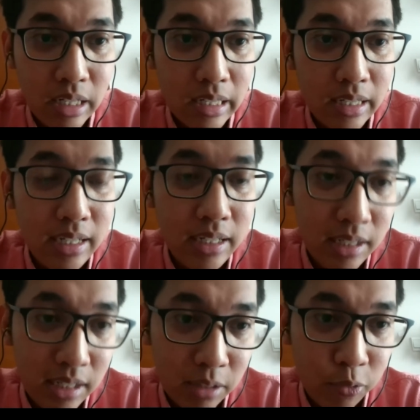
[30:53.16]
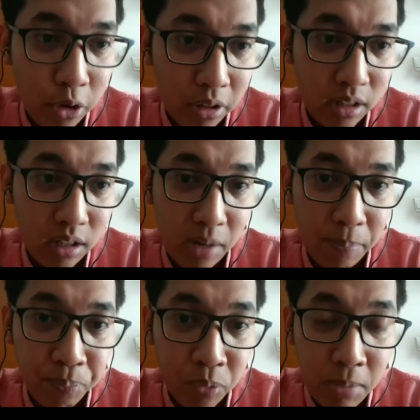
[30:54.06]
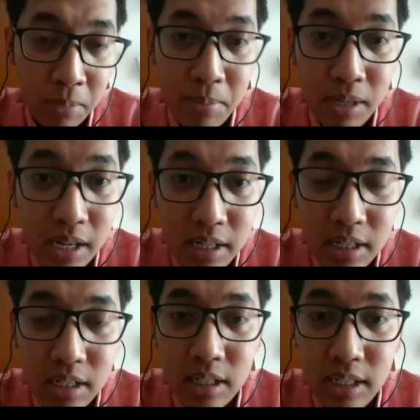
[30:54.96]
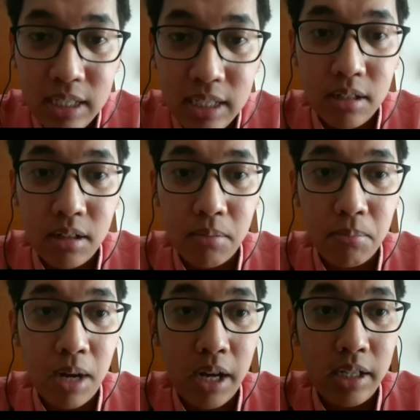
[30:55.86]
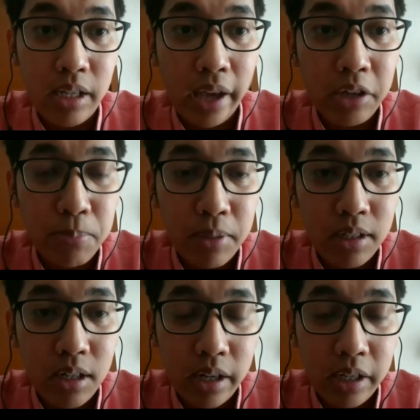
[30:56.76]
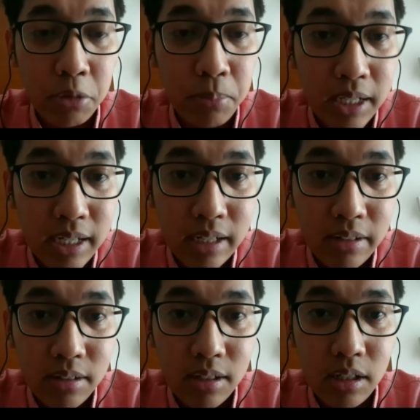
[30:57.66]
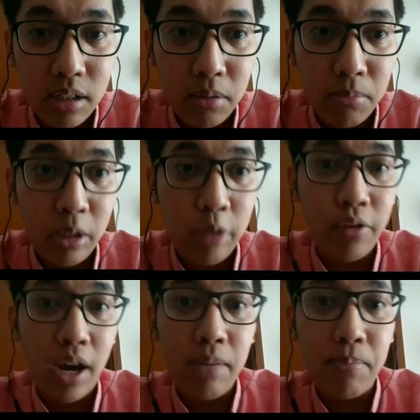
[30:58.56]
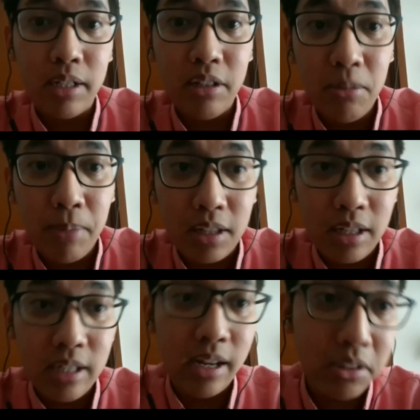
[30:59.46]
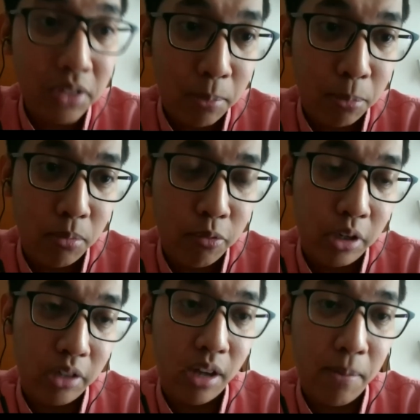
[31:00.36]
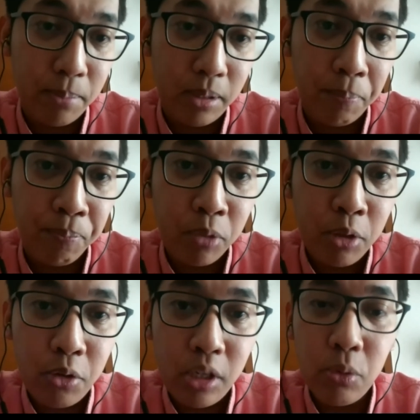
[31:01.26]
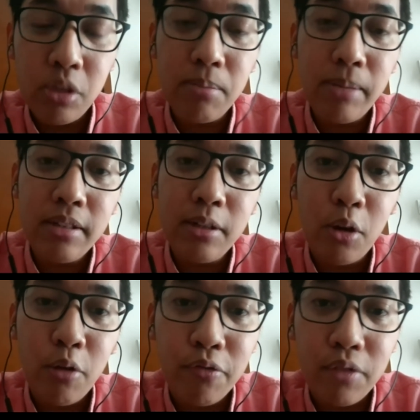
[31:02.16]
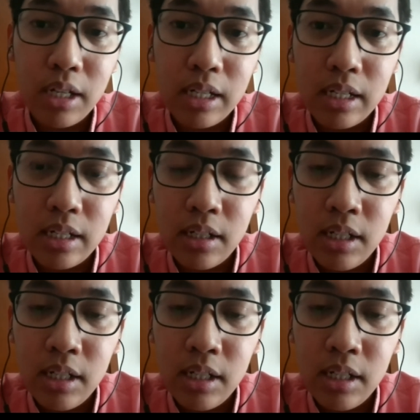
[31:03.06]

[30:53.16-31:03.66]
really needed for that time maybe they didn't need my expert uh, experience if i participate in the next year for example hmm. so it was a matter of uh,